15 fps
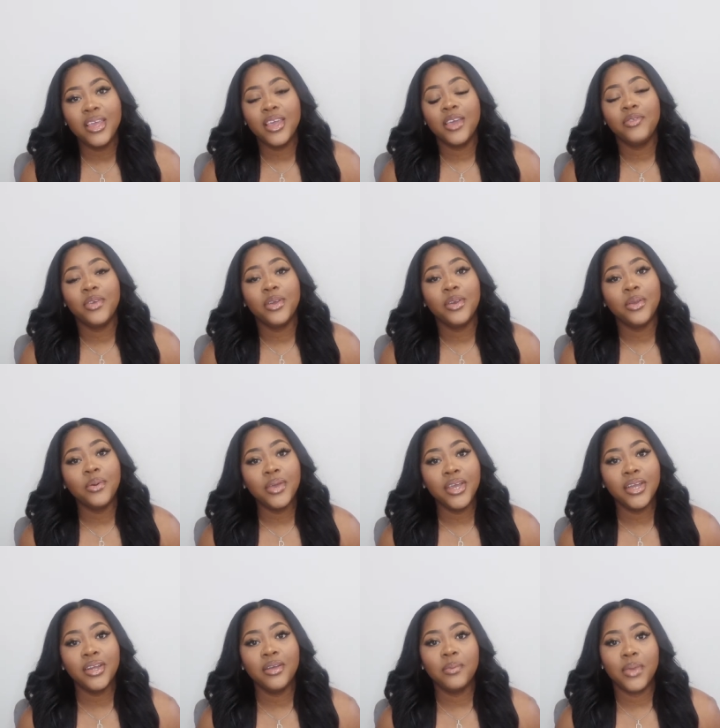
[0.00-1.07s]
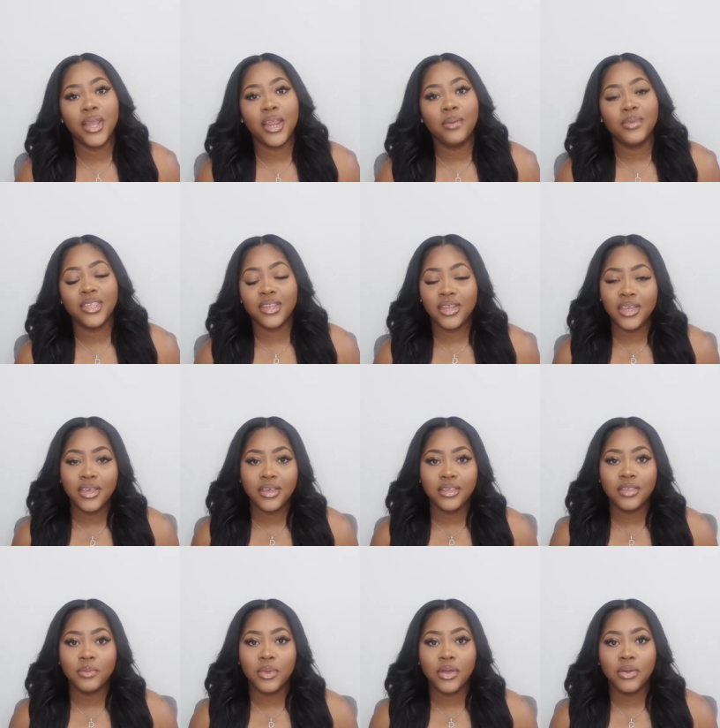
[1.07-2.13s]
If you're new here, my name is Nakia
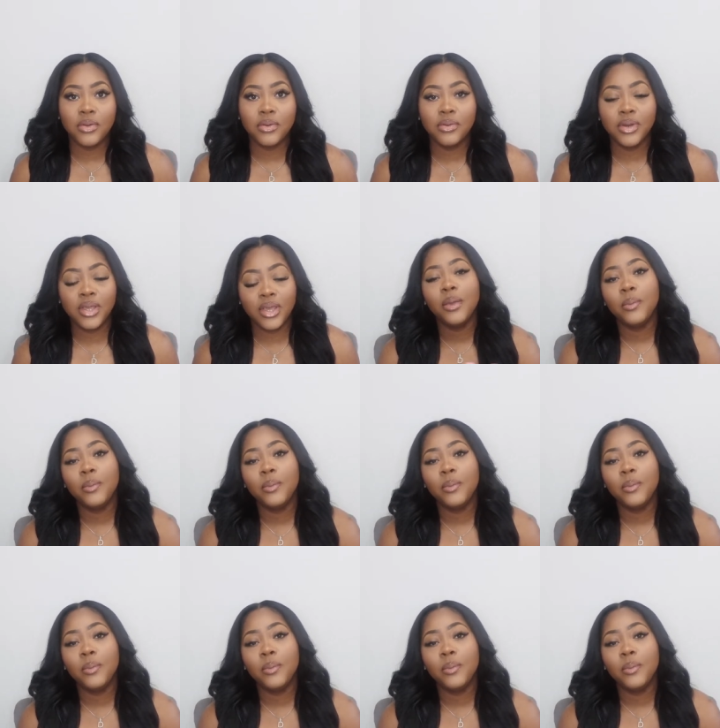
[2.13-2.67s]
Symone.